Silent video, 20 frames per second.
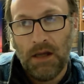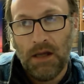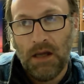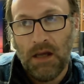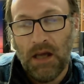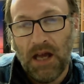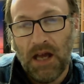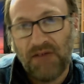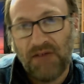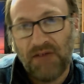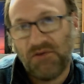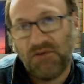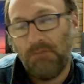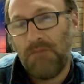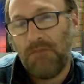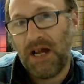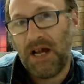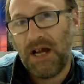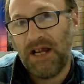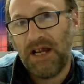After
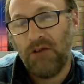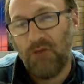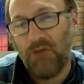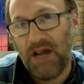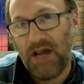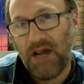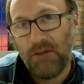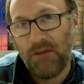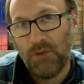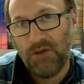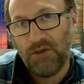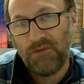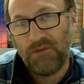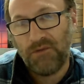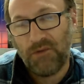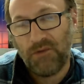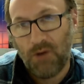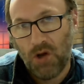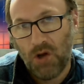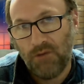mucking around with it
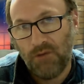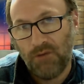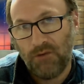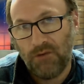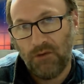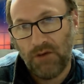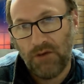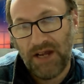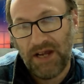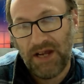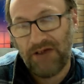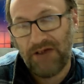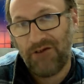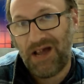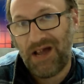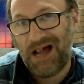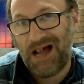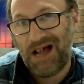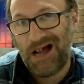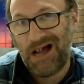for over an hour and
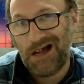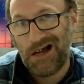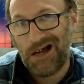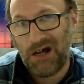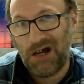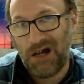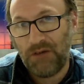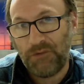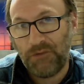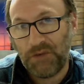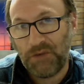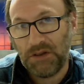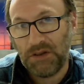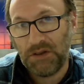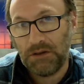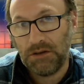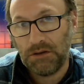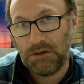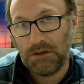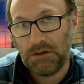a half,
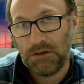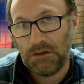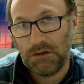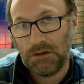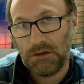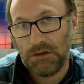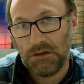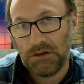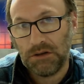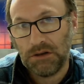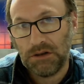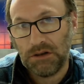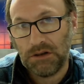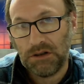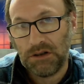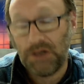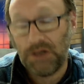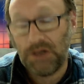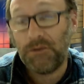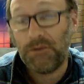
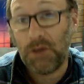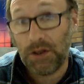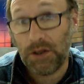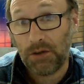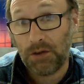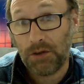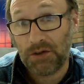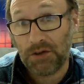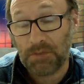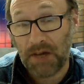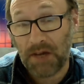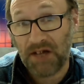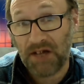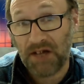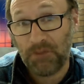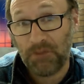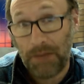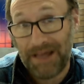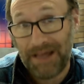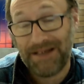I finally got it to pass
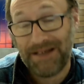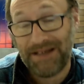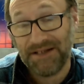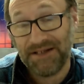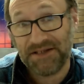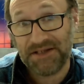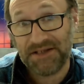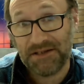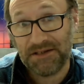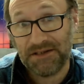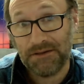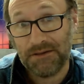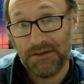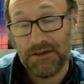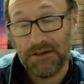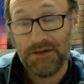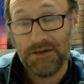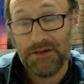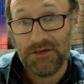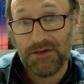packets
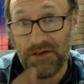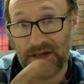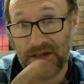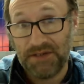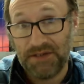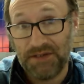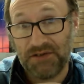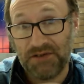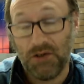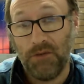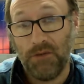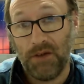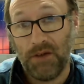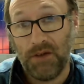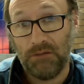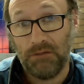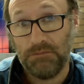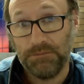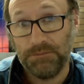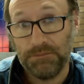to Neth server.
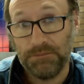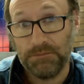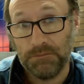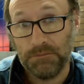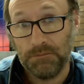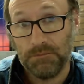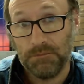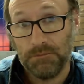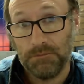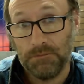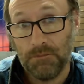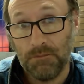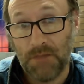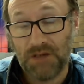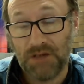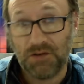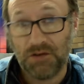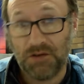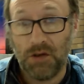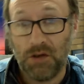
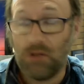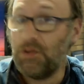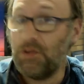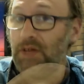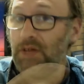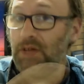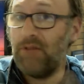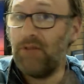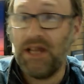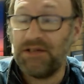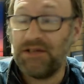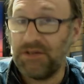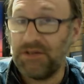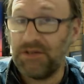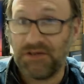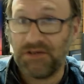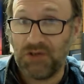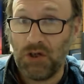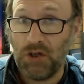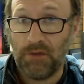So I couldn't even get to the
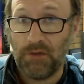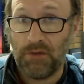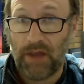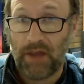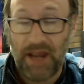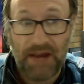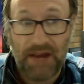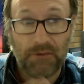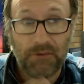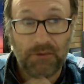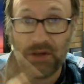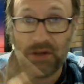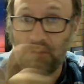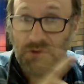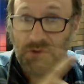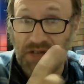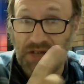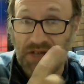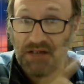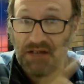server. Everything
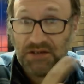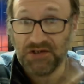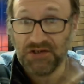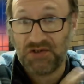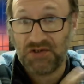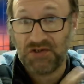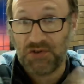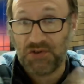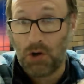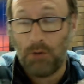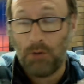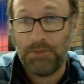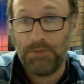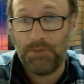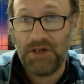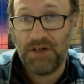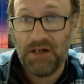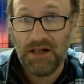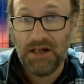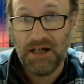was getting stopped
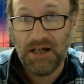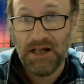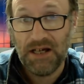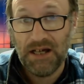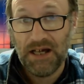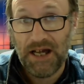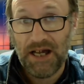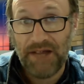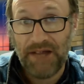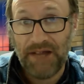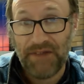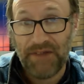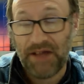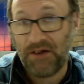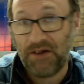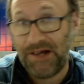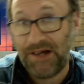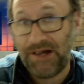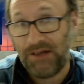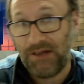at that
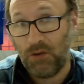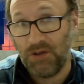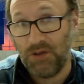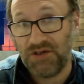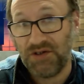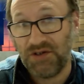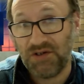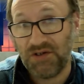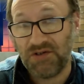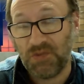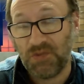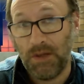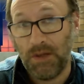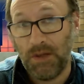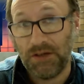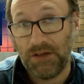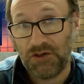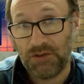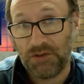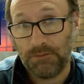alloys
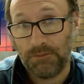switch.